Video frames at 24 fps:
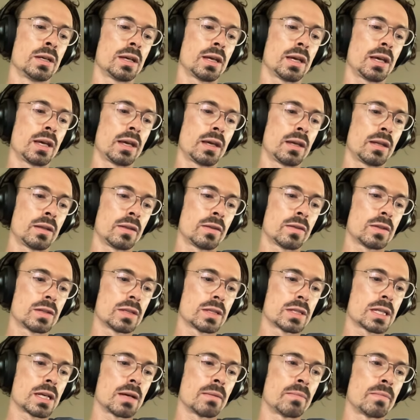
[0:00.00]
and
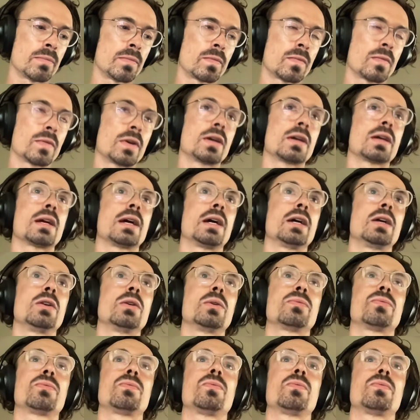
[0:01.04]
some kind of